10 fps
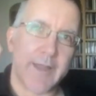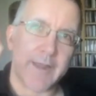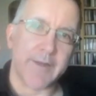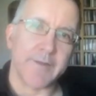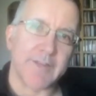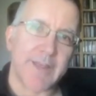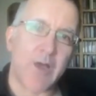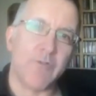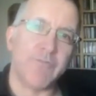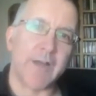and
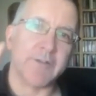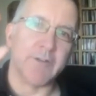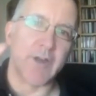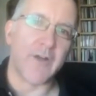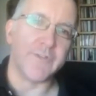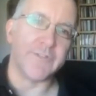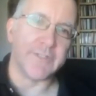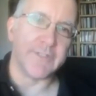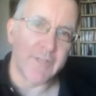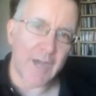how Wagner often
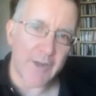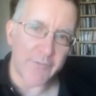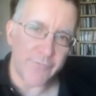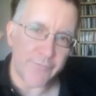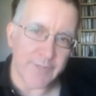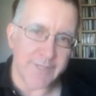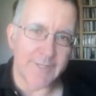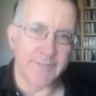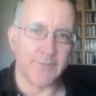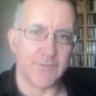did not fit
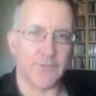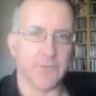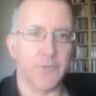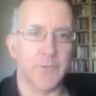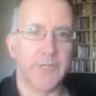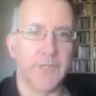into